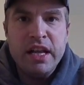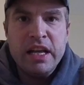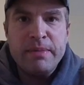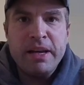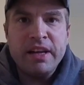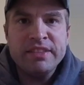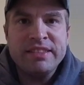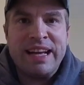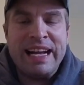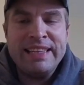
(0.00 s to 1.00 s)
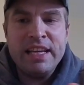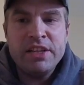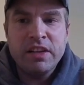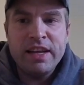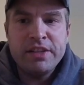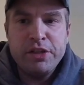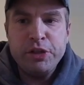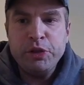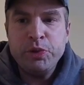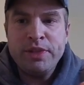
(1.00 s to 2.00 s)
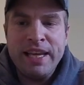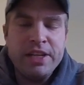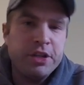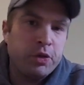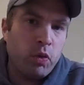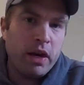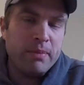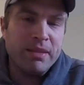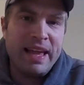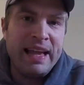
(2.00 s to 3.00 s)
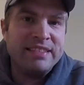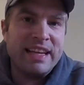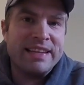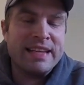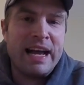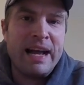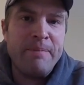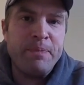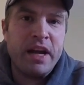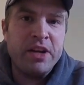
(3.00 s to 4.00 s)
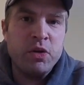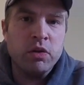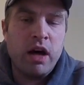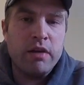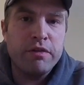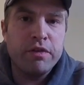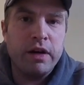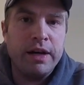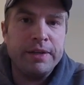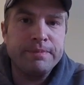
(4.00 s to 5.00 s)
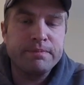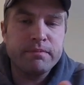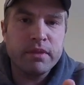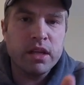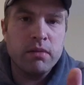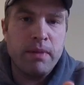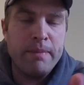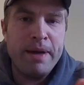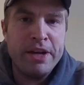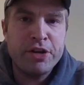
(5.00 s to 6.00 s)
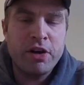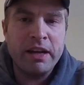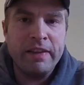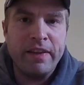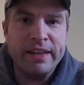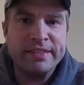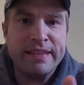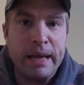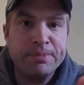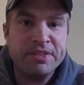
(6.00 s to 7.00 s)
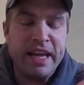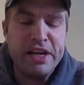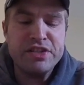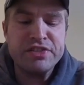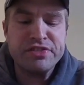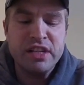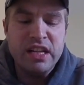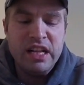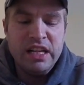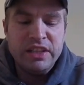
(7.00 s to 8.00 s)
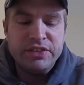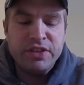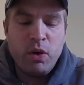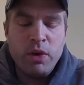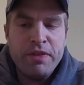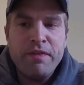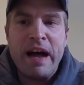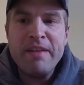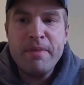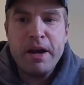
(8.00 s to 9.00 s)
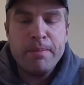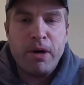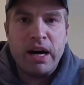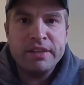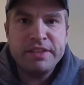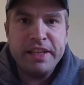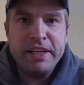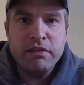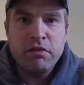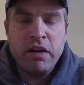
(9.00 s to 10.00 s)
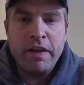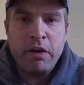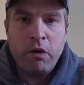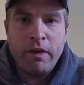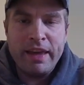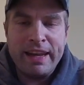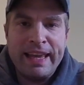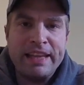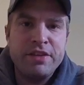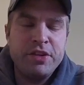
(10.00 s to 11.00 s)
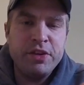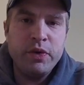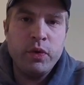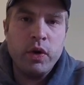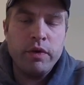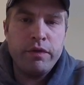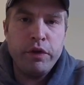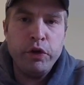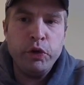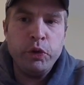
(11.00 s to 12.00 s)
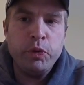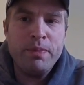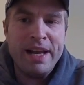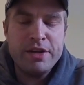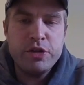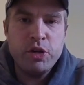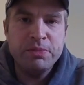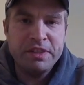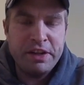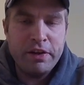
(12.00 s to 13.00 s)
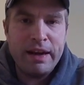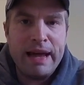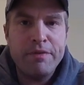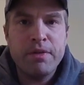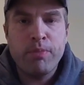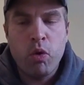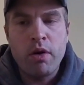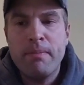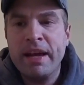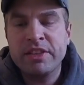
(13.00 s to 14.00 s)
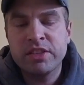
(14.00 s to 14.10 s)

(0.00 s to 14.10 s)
Because I tend to like to do 10 to 20 blanks at a time. I do a lot of my pen turning in like stages. So with 5-minute epoxy, really you're only going to get to do a few pen tubes, and you're going to have to pour and mix